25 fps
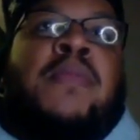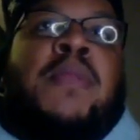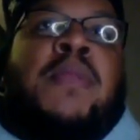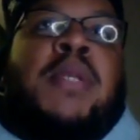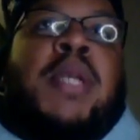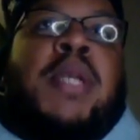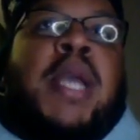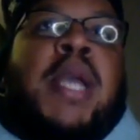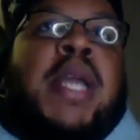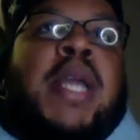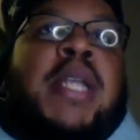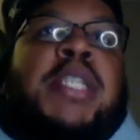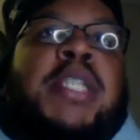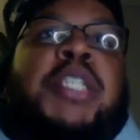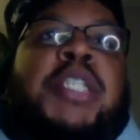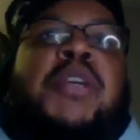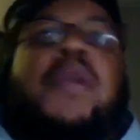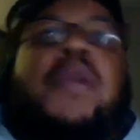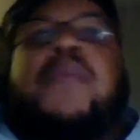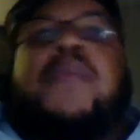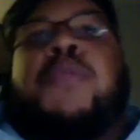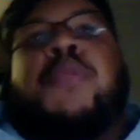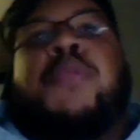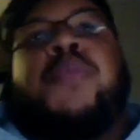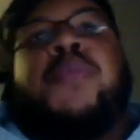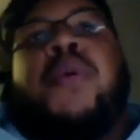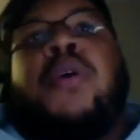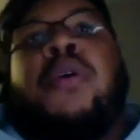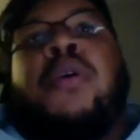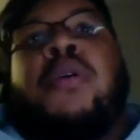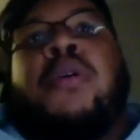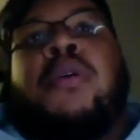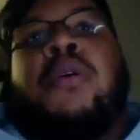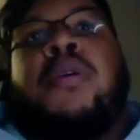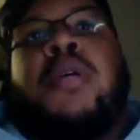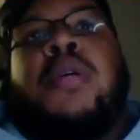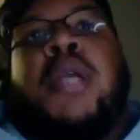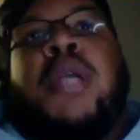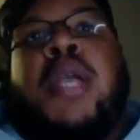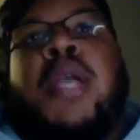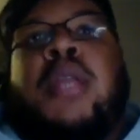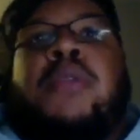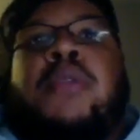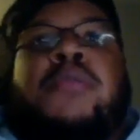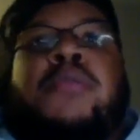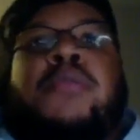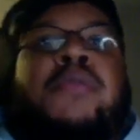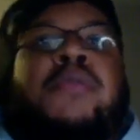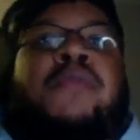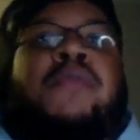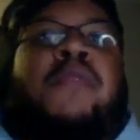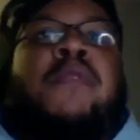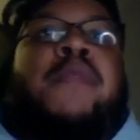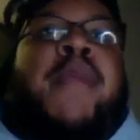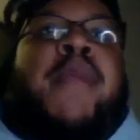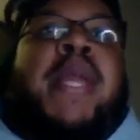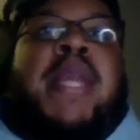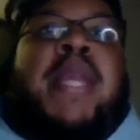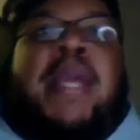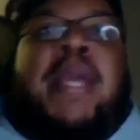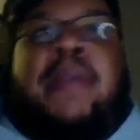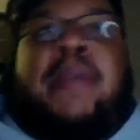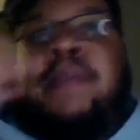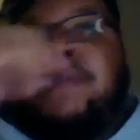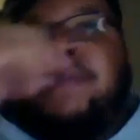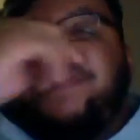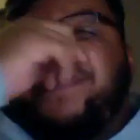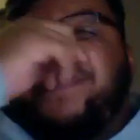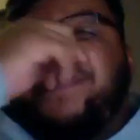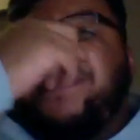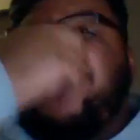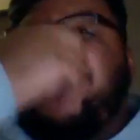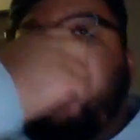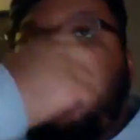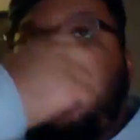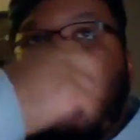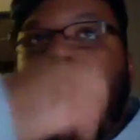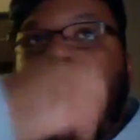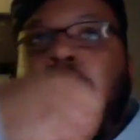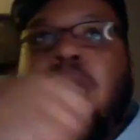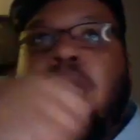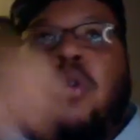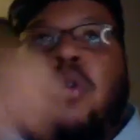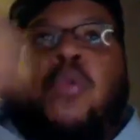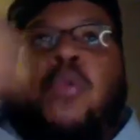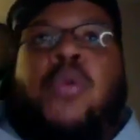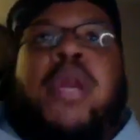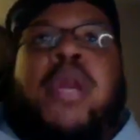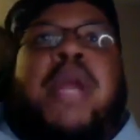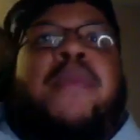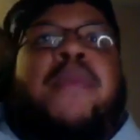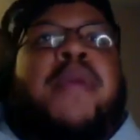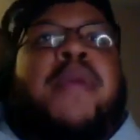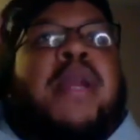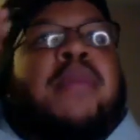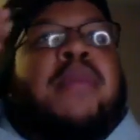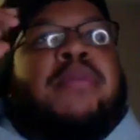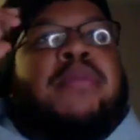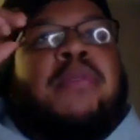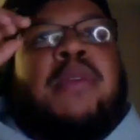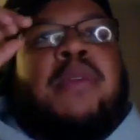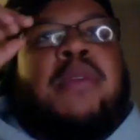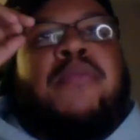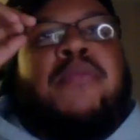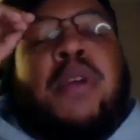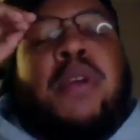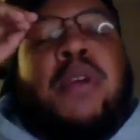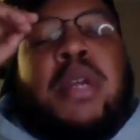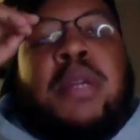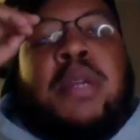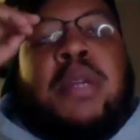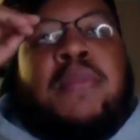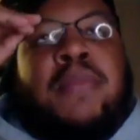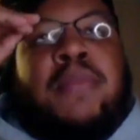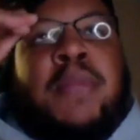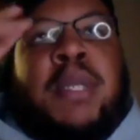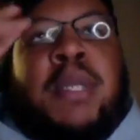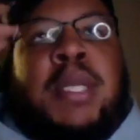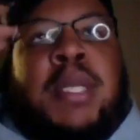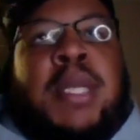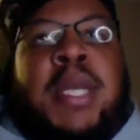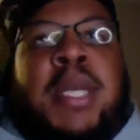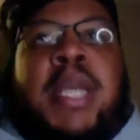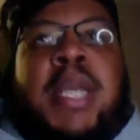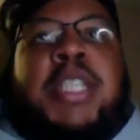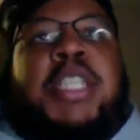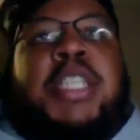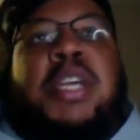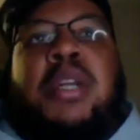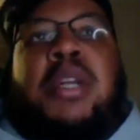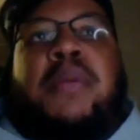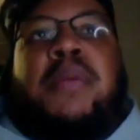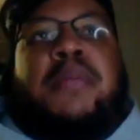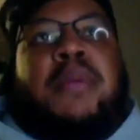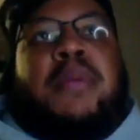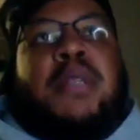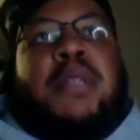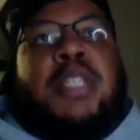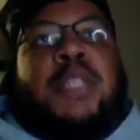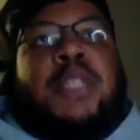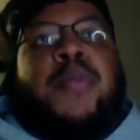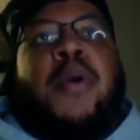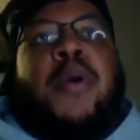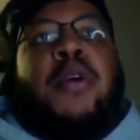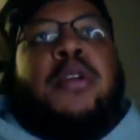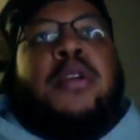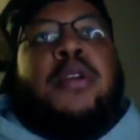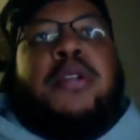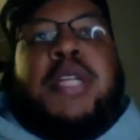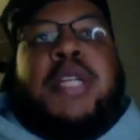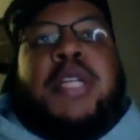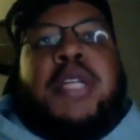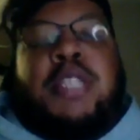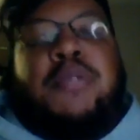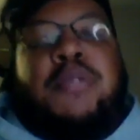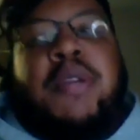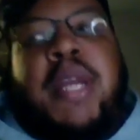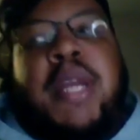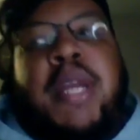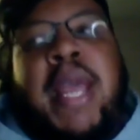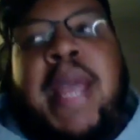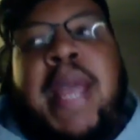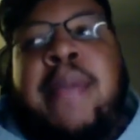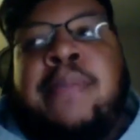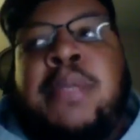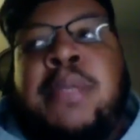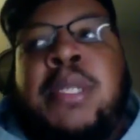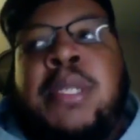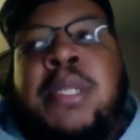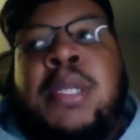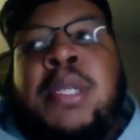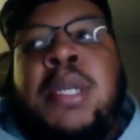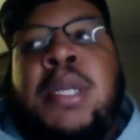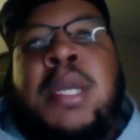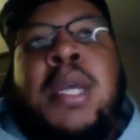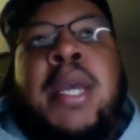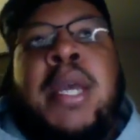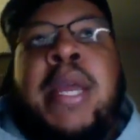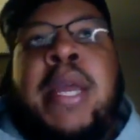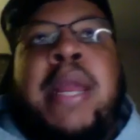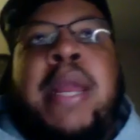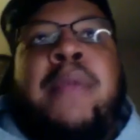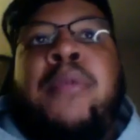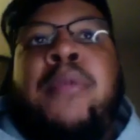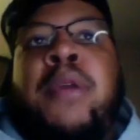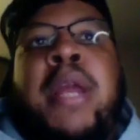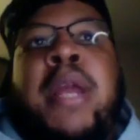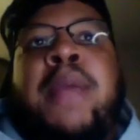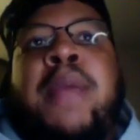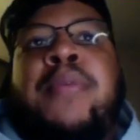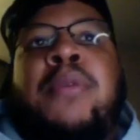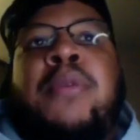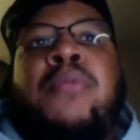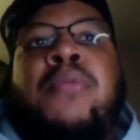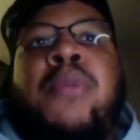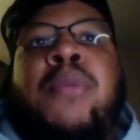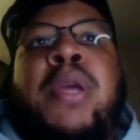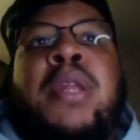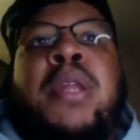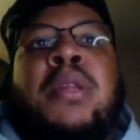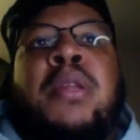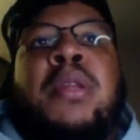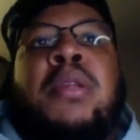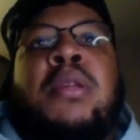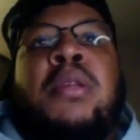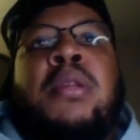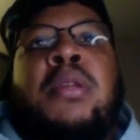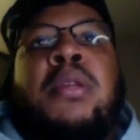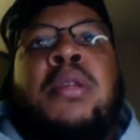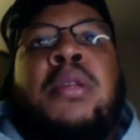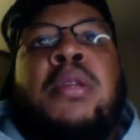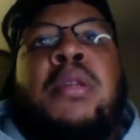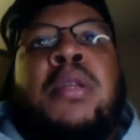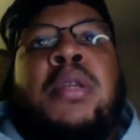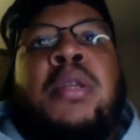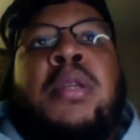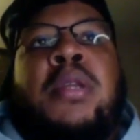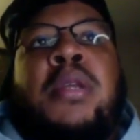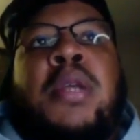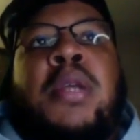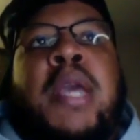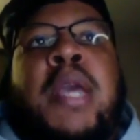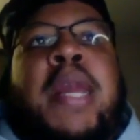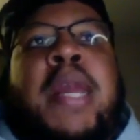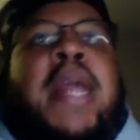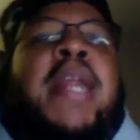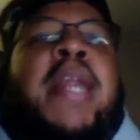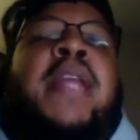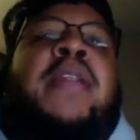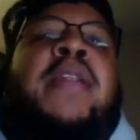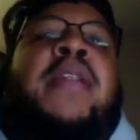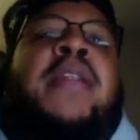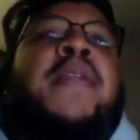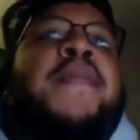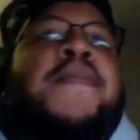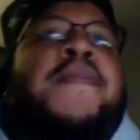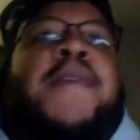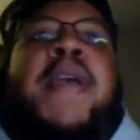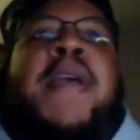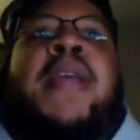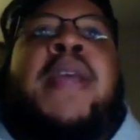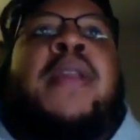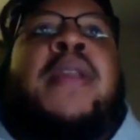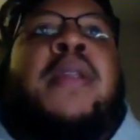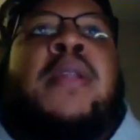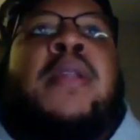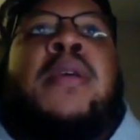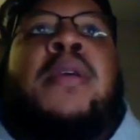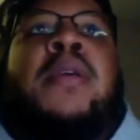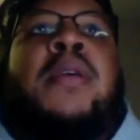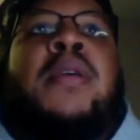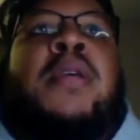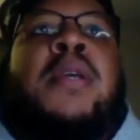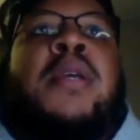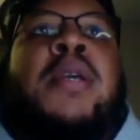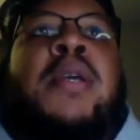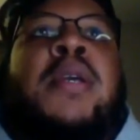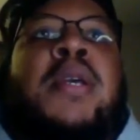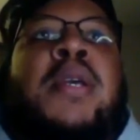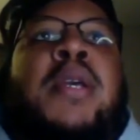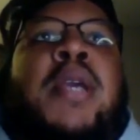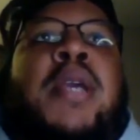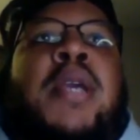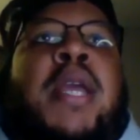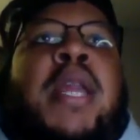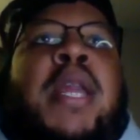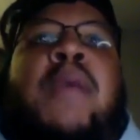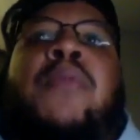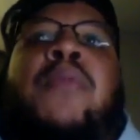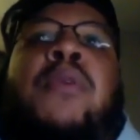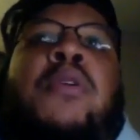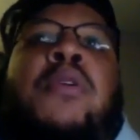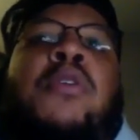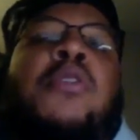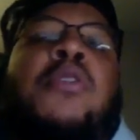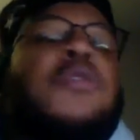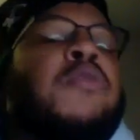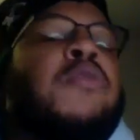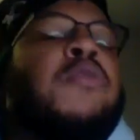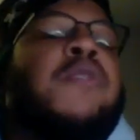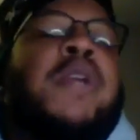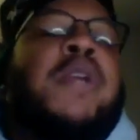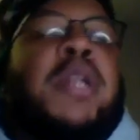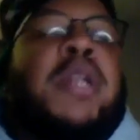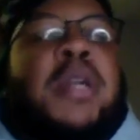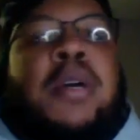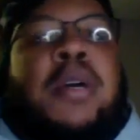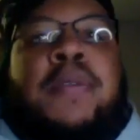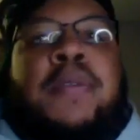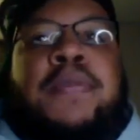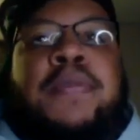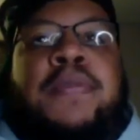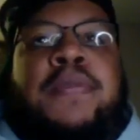And he showed up small in those remaining. When they went up 3-1, he showed up small in those next 3 games, and they weren't able to win. And they didn't defend, and they weren't hungry enough.